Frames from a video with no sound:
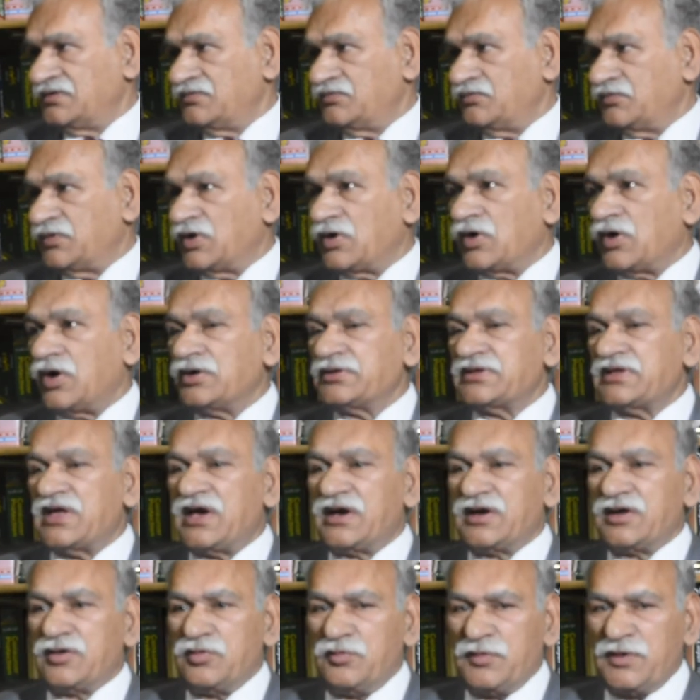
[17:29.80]
Because
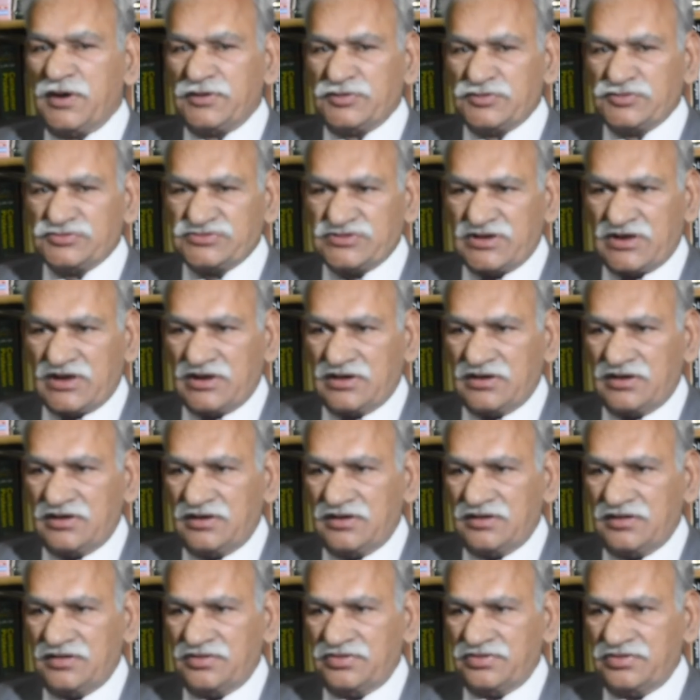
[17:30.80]
agreement to sell
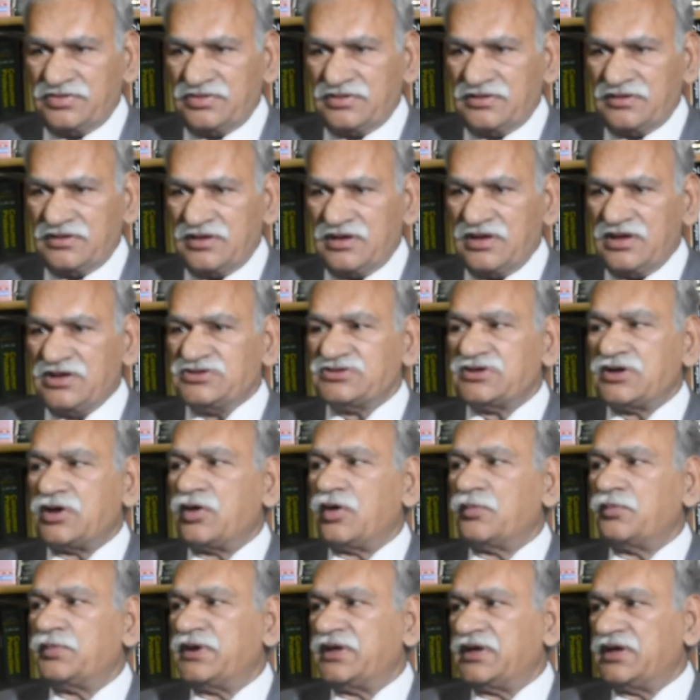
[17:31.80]
is an
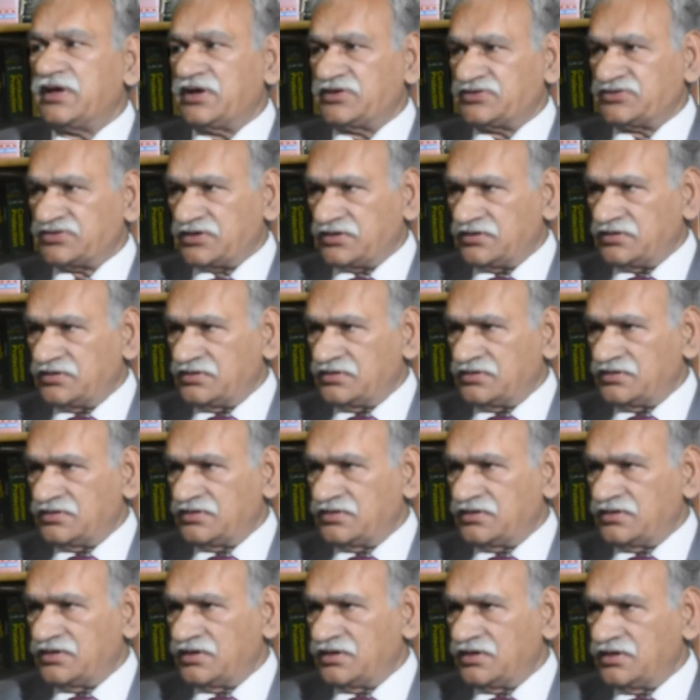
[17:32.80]
obligation
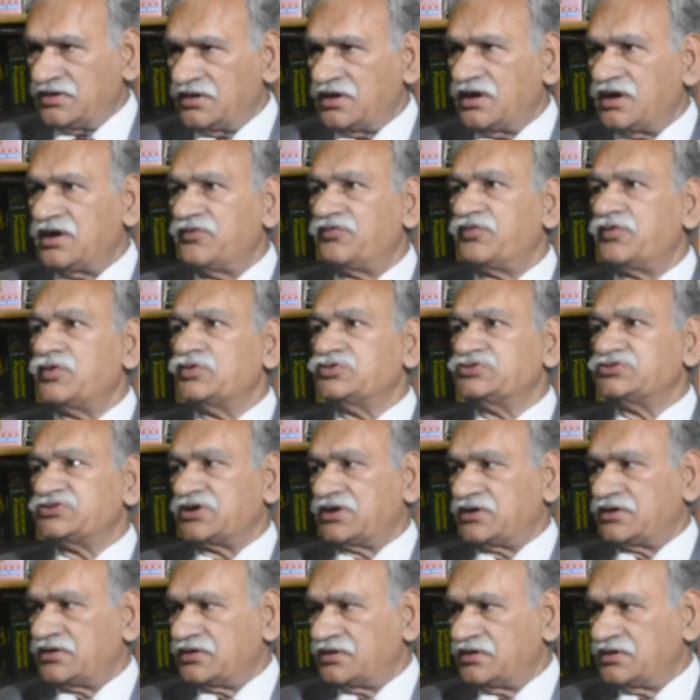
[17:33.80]
in
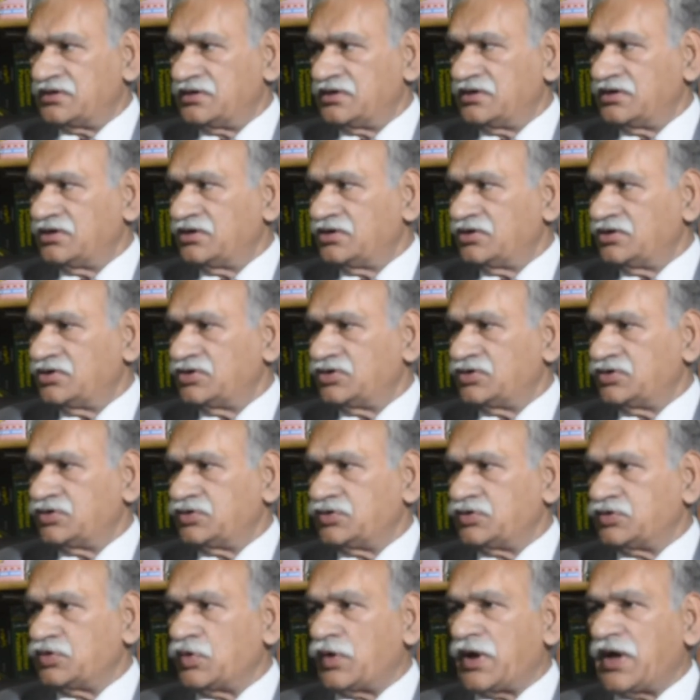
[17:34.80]
future
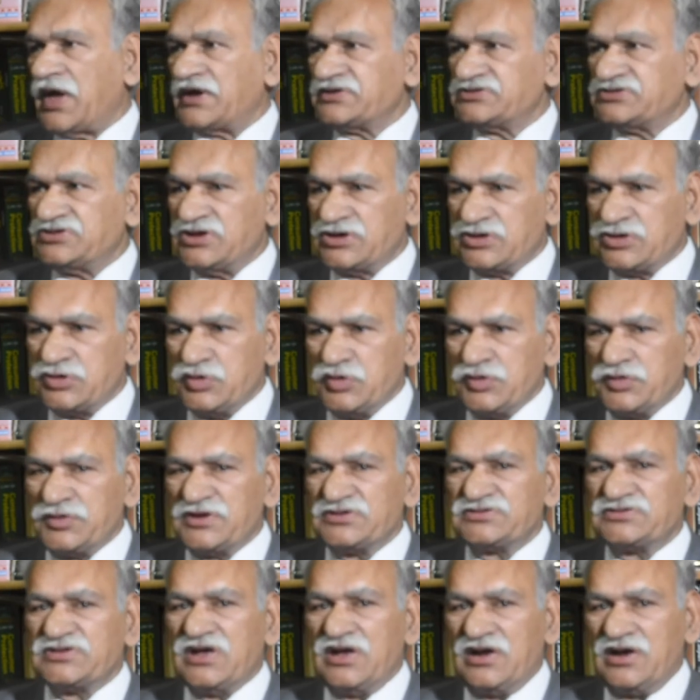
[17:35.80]
to execute a
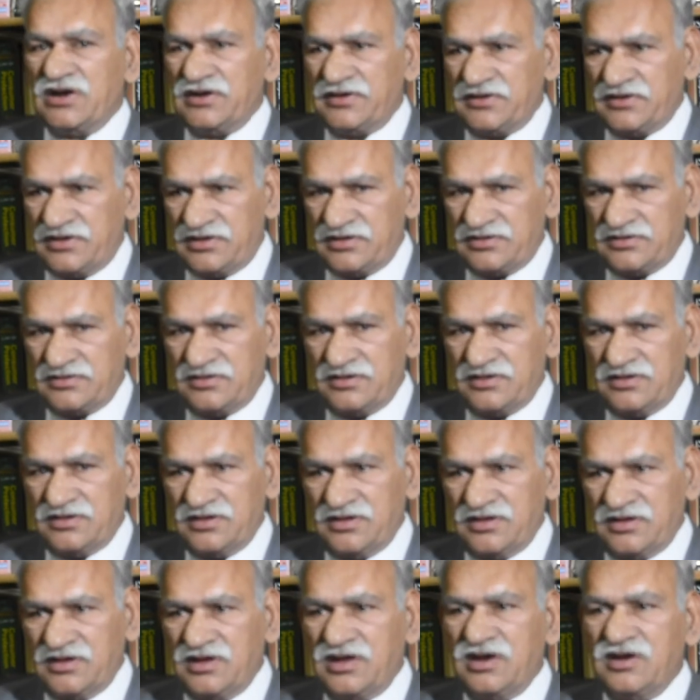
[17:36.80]
sale deed
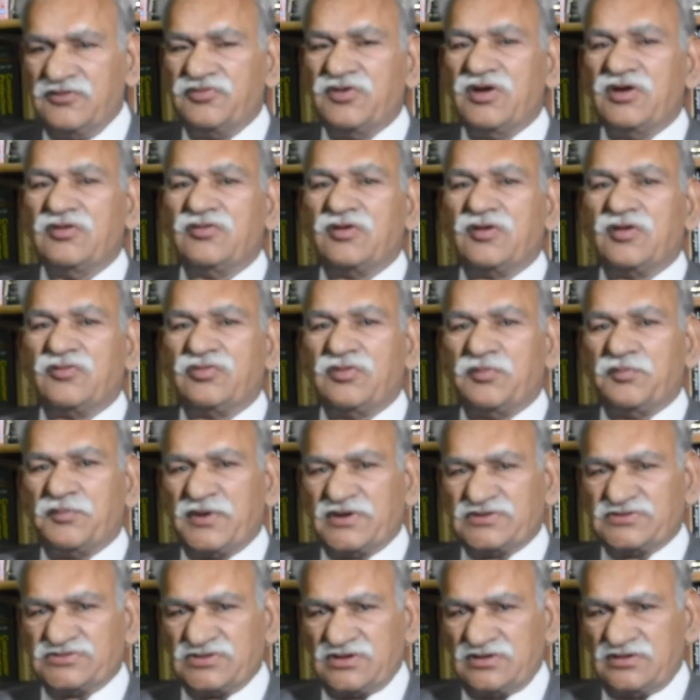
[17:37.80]
in favor of a
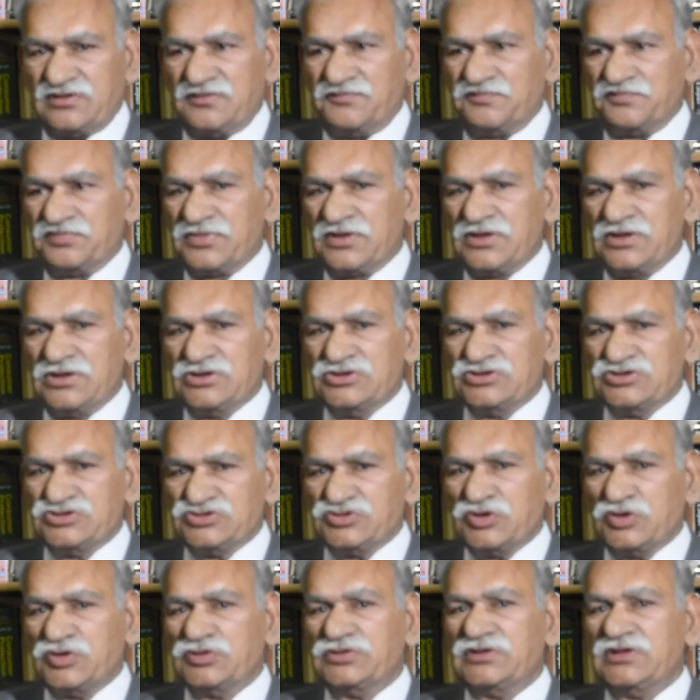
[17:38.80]
person.
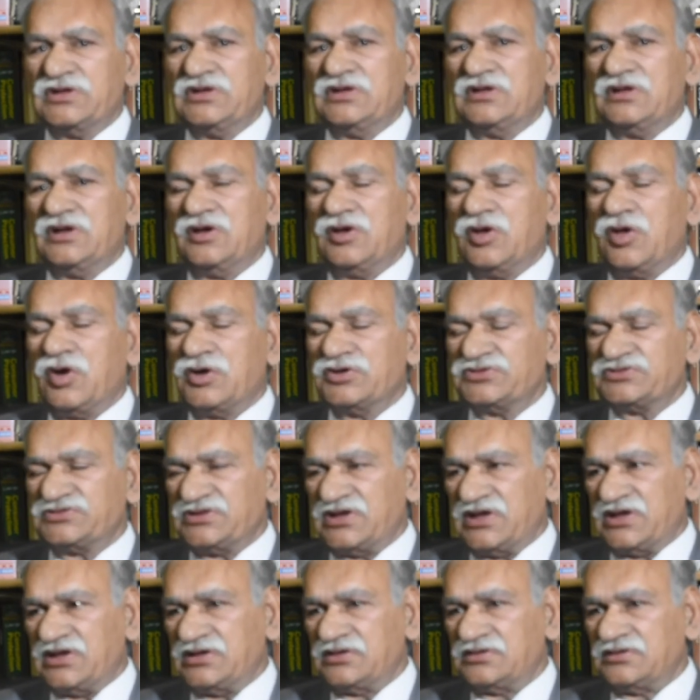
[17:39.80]
So the law
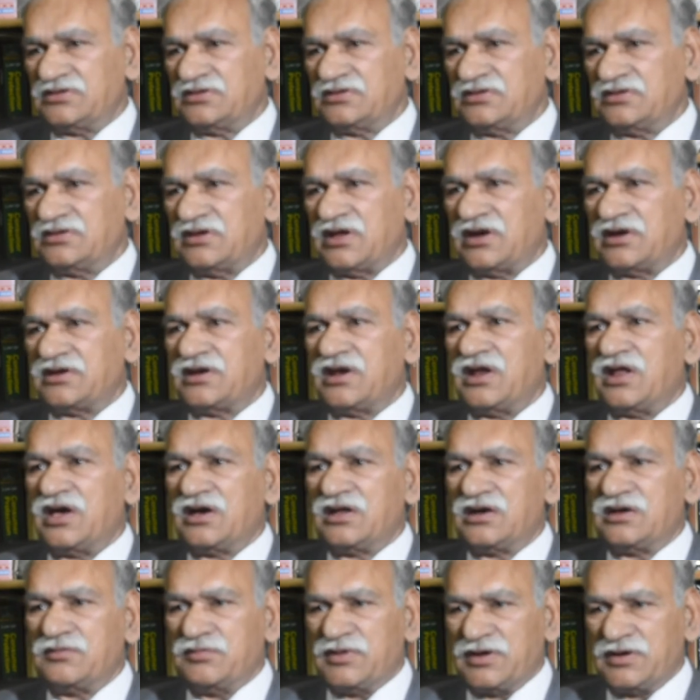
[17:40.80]
says that an
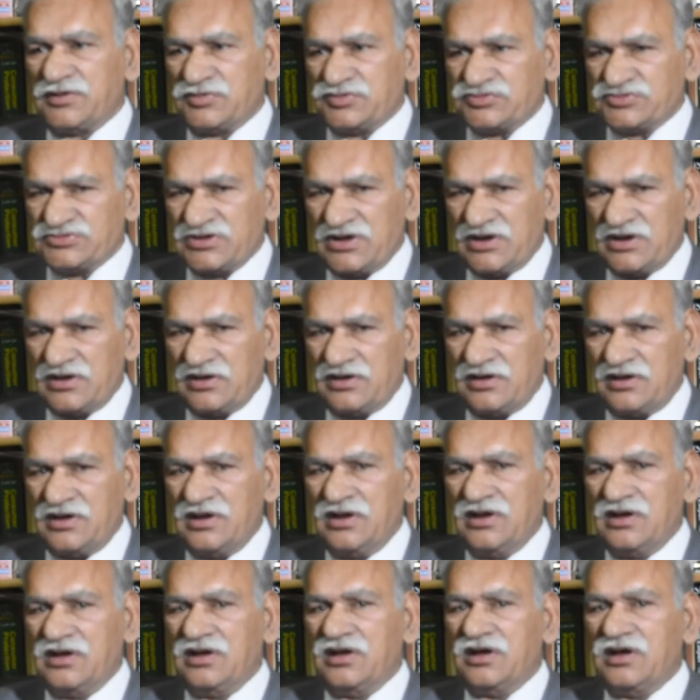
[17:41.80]
agreement to sell
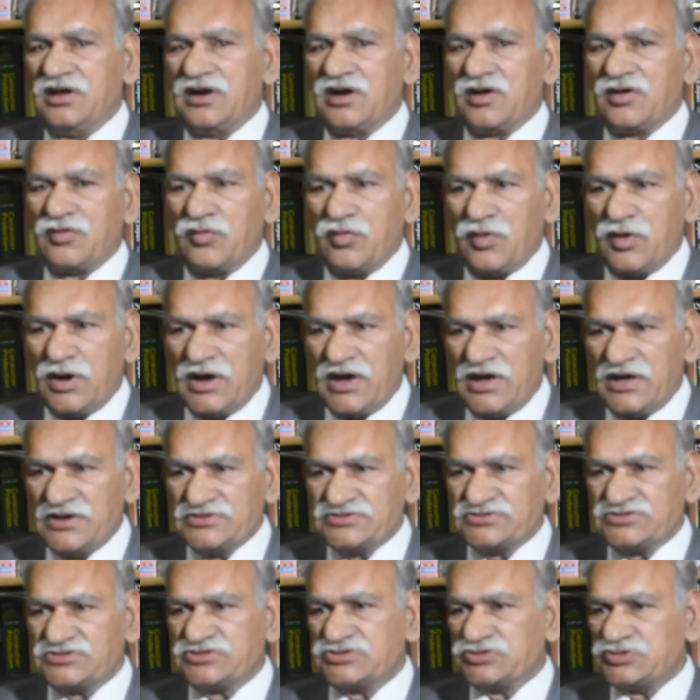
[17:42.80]

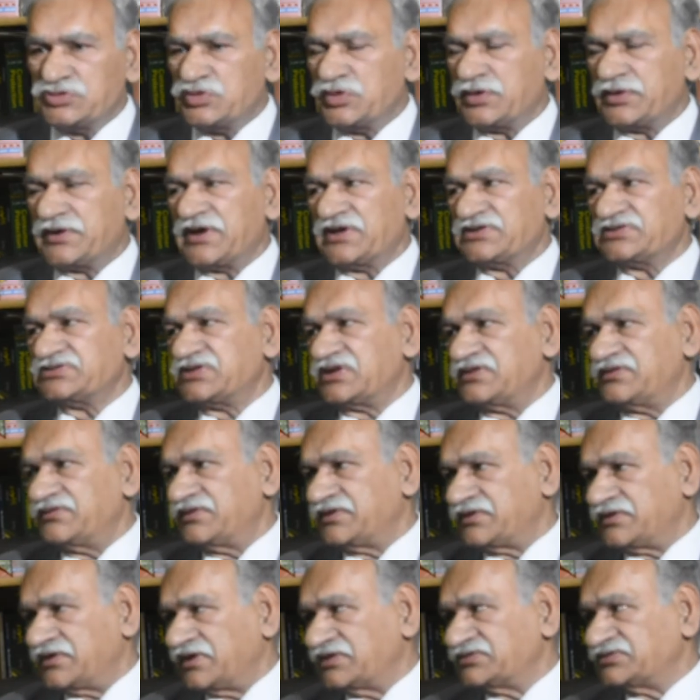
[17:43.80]
requires two attesting
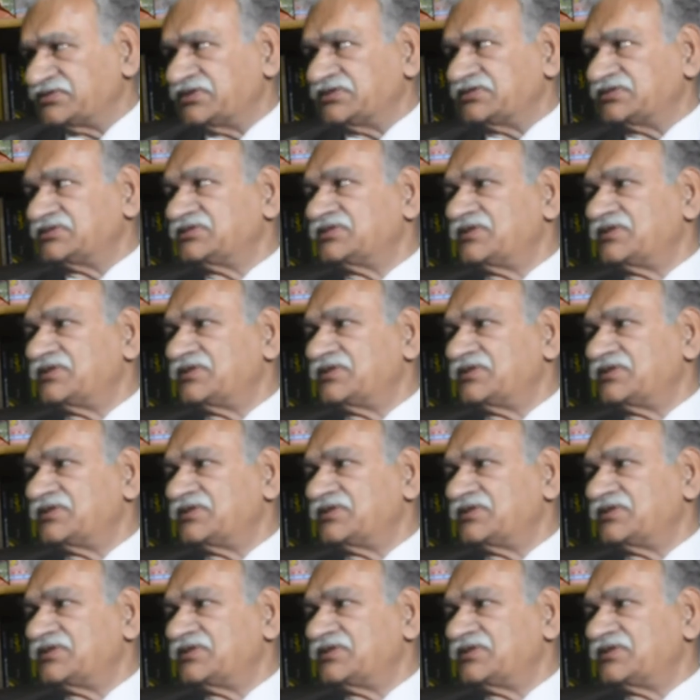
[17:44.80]
witnesses.